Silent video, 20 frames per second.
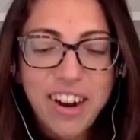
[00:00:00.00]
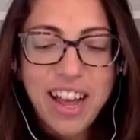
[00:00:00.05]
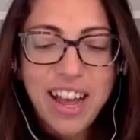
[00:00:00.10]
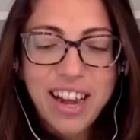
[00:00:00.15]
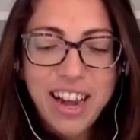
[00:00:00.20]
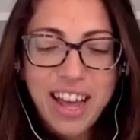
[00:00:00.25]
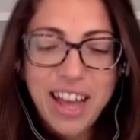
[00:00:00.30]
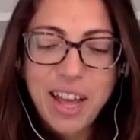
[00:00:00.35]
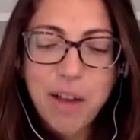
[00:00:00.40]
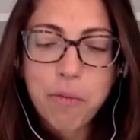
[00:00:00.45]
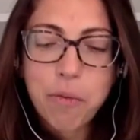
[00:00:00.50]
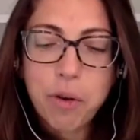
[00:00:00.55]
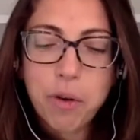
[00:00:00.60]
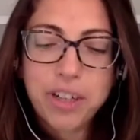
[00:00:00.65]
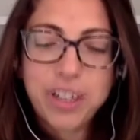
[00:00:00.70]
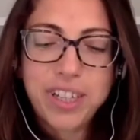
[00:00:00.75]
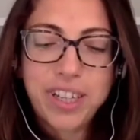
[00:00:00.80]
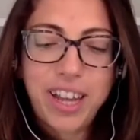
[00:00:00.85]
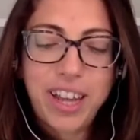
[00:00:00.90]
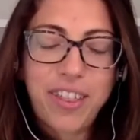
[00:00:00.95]
and I work
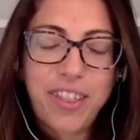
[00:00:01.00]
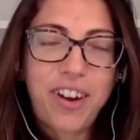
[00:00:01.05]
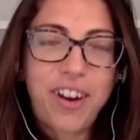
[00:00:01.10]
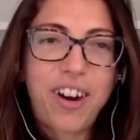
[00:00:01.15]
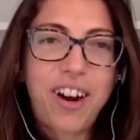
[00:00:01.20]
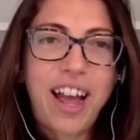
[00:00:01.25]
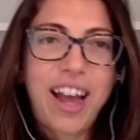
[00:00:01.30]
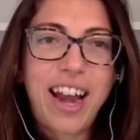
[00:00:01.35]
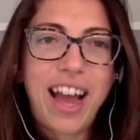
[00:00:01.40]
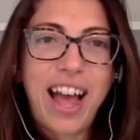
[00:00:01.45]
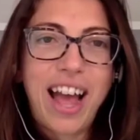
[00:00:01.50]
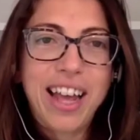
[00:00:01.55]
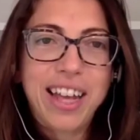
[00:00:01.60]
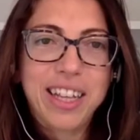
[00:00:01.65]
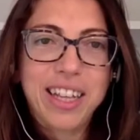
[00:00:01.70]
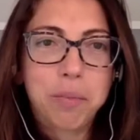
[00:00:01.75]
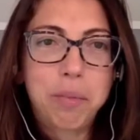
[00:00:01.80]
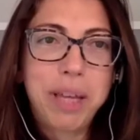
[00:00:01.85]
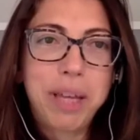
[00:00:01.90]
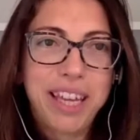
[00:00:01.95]
together at I
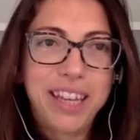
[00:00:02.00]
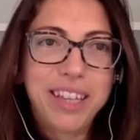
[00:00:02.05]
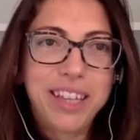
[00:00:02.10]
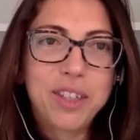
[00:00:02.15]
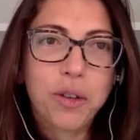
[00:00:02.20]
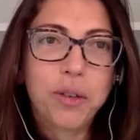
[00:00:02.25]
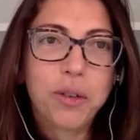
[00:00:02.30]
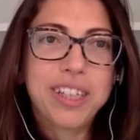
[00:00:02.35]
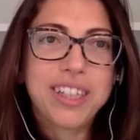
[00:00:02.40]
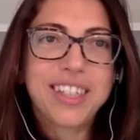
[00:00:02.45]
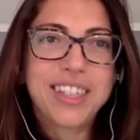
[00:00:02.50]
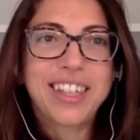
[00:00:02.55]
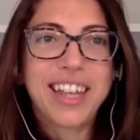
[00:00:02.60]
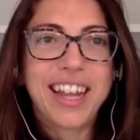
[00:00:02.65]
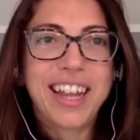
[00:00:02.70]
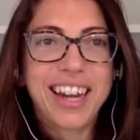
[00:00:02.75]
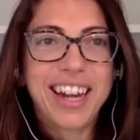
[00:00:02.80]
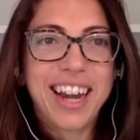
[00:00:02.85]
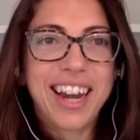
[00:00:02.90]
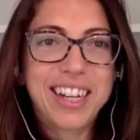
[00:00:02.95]
S B, so this is like
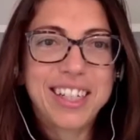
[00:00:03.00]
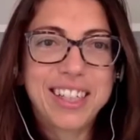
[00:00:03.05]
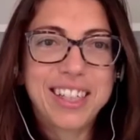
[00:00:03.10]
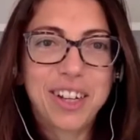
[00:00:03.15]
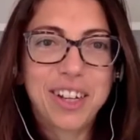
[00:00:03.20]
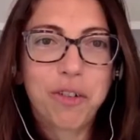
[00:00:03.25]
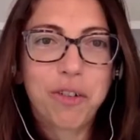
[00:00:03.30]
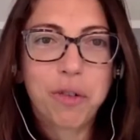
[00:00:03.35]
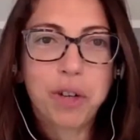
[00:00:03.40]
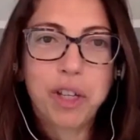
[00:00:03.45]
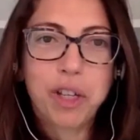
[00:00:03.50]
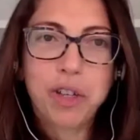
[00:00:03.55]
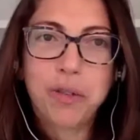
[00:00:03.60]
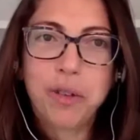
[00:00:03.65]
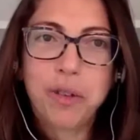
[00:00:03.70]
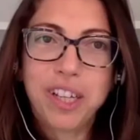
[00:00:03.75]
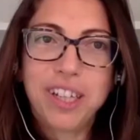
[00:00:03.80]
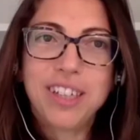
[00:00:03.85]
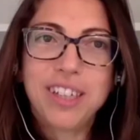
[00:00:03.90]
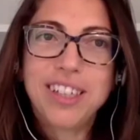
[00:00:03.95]
a nice little
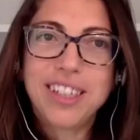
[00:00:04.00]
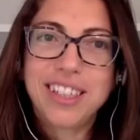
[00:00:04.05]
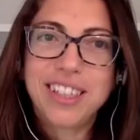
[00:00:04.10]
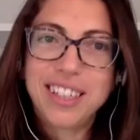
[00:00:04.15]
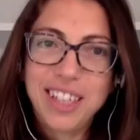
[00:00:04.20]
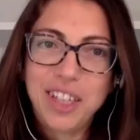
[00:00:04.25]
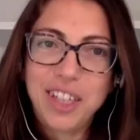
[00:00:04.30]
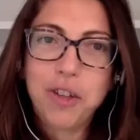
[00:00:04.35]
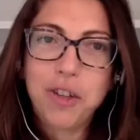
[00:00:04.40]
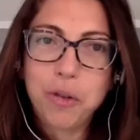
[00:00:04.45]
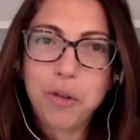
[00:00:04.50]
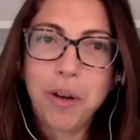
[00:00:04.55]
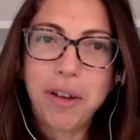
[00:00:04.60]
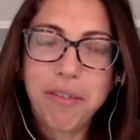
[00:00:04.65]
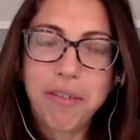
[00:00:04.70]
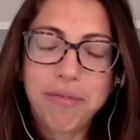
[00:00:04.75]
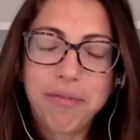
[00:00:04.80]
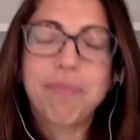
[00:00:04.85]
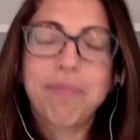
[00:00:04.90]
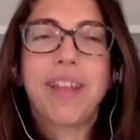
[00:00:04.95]
reunion to see you
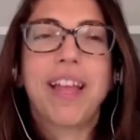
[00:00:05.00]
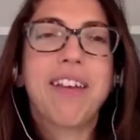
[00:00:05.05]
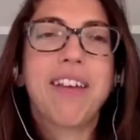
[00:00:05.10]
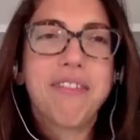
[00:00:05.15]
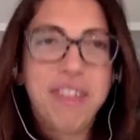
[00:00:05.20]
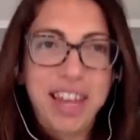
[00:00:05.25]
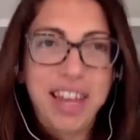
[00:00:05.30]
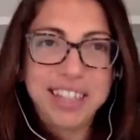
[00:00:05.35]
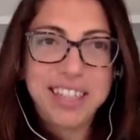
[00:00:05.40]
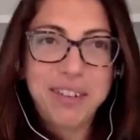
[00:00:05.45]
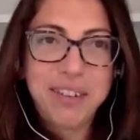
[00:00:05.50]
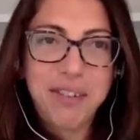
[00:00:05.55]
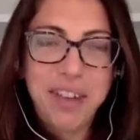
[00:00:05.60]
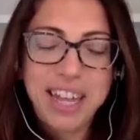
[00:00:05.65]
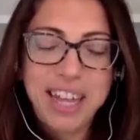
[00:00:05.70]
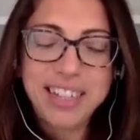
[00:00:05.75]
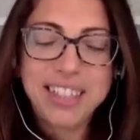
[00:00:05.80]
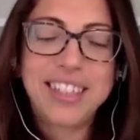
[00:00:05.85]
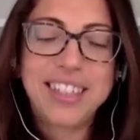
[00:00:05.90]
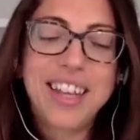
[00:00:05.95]

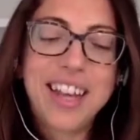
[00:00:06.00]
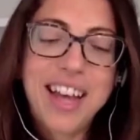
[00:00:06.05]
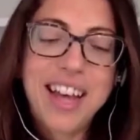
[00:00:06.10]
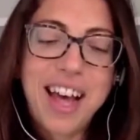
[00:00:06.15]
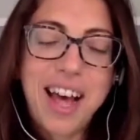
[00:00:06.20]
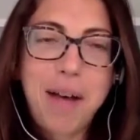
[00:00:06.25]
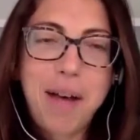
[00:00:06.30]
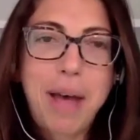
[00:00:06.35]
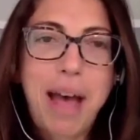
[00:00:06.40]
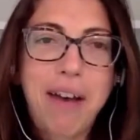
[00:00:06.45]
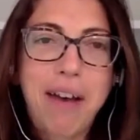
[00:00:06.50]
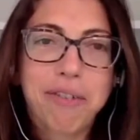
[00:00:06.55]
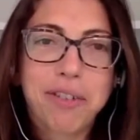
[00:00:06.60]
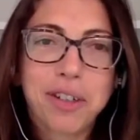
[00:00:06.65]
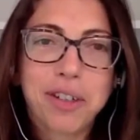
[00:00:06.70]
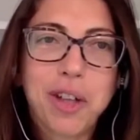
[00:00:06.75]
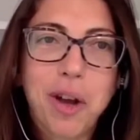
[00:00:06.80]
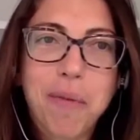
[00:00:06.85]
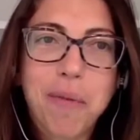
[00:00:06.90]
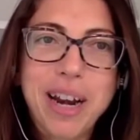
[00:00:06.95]
face-to-face um, after
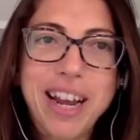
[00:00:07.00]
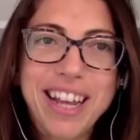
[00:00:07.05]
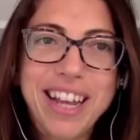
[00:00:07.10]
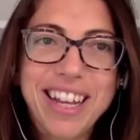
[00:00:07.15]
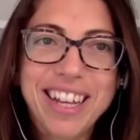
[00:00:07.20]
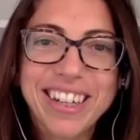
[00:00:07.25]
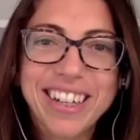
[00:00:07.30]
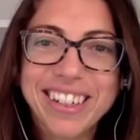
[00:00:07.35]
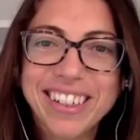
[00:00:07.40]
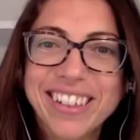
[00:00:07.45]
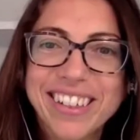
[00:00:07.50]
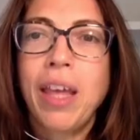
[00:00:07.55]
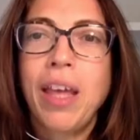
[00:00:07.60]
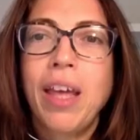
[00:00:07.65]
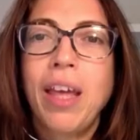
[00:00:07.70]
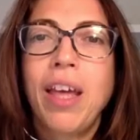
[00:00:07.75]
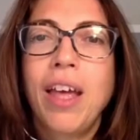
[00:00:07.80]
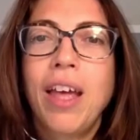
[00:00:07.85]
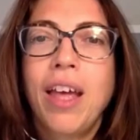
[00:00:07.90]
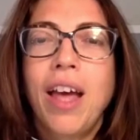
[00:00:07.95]
so many years.
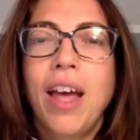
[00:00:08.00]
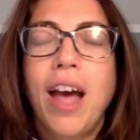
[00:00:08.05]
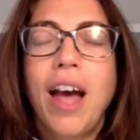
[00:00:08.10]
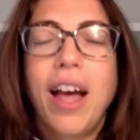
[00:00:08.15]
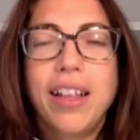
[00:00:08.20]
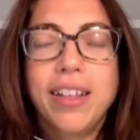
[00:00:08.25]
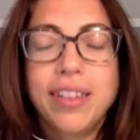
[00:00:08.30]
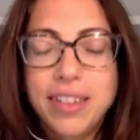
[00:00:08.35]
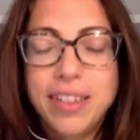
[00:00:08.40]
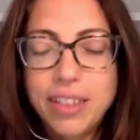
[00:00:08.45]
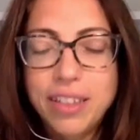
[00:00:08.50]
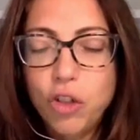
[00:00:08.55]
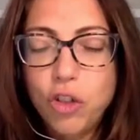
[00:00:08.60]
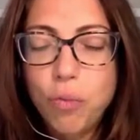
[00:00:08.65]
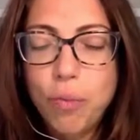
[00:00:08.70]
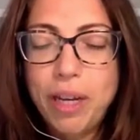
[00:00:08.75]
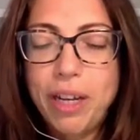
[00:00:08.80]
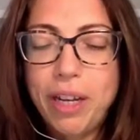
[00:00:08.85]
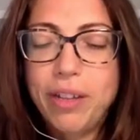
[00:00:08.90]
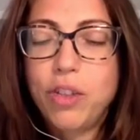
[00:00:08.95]

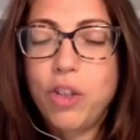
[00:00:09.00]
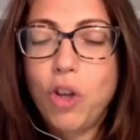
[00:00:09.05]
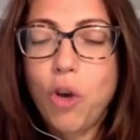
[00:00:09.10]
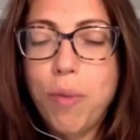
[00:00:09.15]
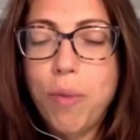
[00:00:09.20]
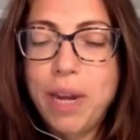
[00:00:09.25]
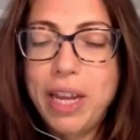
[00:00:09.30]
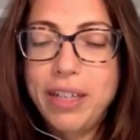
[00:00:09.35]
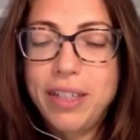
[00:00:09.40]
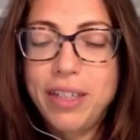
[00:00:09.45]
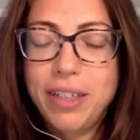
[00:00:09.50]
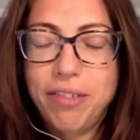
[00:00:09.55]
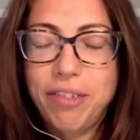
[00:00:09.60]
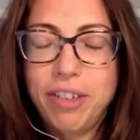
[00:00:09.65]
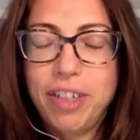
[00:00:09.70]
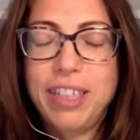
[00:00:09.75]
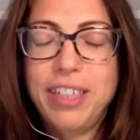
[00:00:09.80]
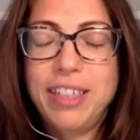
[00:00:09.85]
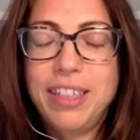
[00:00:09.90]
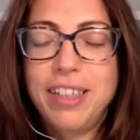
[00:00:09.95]
Since you've been in so
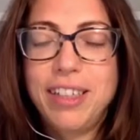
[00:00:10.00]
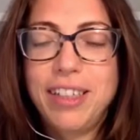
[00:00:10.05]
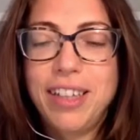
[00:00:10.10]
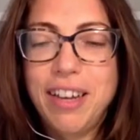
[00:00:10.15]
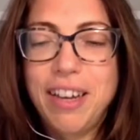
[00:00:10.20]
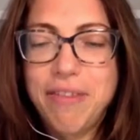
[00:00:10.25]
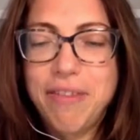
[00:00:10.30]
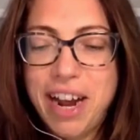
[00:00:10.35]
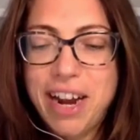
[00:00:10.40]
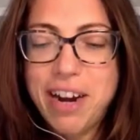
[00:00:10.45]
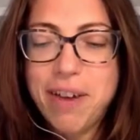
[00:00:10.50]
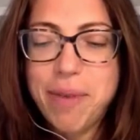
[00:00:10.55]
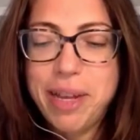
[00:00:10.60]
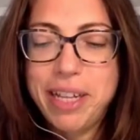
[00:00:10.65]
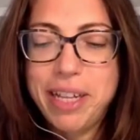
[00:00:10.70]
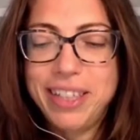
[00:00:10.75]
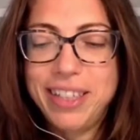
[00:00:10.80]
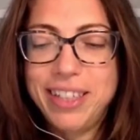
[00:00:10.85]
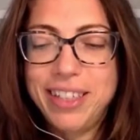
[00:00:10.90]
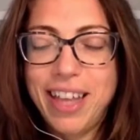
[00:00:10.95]
many different
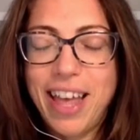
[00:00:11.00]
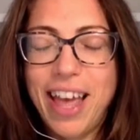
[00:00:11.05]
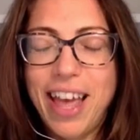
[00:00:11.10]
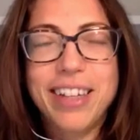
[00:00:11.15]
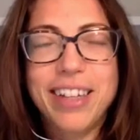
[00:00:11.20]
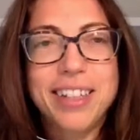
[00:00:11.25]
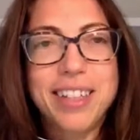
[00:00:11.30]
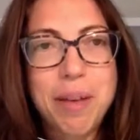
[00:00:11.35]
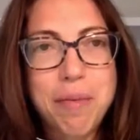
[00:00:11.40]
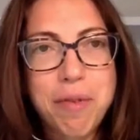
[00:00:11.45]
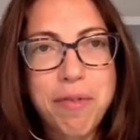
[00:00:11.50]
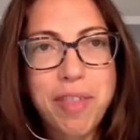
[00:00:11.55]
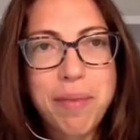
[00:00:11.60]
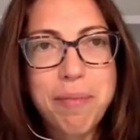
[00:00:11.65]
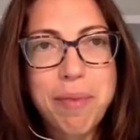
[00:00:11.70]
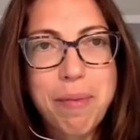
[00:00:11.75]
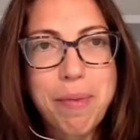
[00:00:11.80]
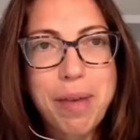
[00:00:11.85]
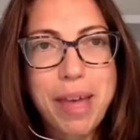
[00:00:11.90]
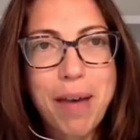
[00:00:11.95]
environments, and
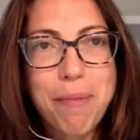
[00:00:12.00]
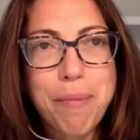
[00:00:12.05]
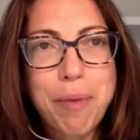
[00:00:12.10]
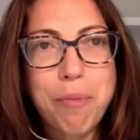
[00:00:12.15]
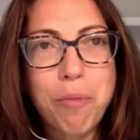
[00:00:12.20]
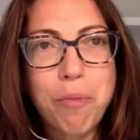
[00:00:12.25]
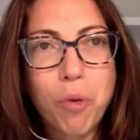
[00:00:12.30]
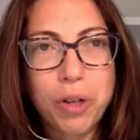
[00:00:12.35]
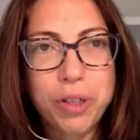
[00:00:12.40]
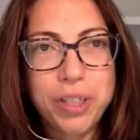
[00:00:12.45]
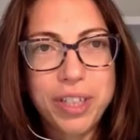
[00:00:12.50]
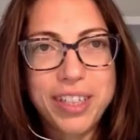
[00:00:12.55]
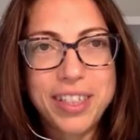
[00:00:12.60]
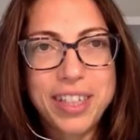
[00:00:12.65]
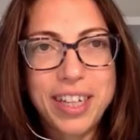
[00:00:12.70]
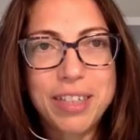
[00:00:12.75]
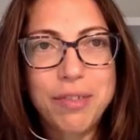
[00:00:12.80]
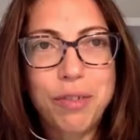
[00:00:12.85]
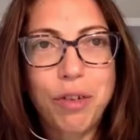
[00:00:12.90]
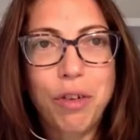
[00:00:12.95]
some of them maybe have been more
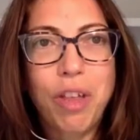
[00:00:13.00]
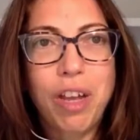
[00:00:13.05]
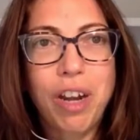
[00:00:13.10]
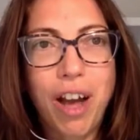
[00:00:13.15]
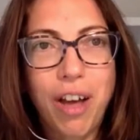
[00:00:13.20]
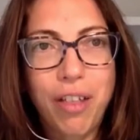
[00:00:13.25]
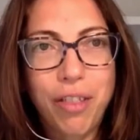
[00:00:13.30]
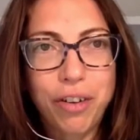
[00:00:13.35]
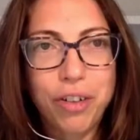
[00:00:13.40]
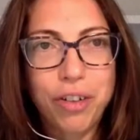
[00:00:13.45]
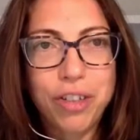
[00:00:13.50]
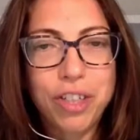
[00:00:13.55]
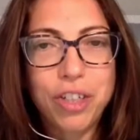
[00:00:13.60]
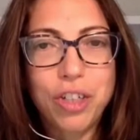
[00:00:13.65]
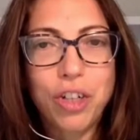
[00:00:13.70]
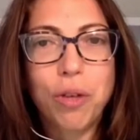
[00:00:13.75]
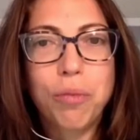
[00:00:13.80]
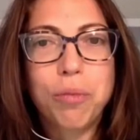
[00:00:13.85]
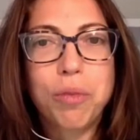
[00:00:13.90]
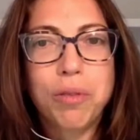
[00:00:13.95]
successful than
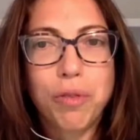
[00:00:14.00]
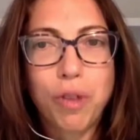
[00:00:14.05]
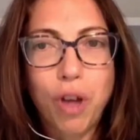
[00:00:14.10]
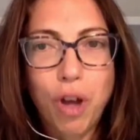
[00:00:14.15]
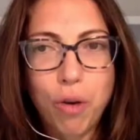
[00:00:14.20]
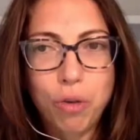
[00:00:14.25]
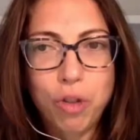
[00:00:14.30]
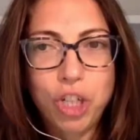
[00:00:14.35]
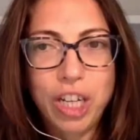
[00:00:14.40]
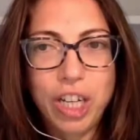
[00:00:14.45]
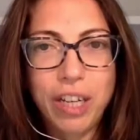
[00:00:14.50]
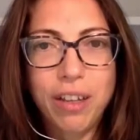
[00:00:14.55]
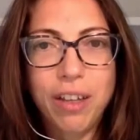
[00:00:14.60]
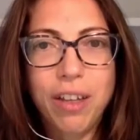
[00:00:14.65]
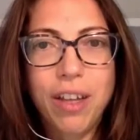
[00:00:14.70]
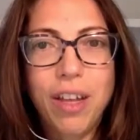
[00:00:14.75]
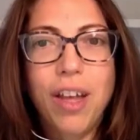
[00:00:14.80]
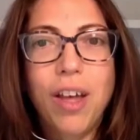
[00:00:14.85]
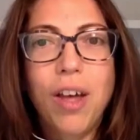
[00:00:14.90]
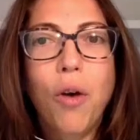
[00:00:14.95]
others in terms of
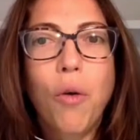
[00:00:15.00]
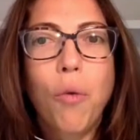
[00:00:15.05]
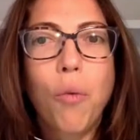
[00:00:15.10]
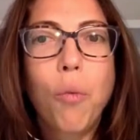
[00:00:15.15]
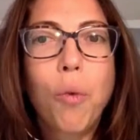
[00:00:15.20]
coaching,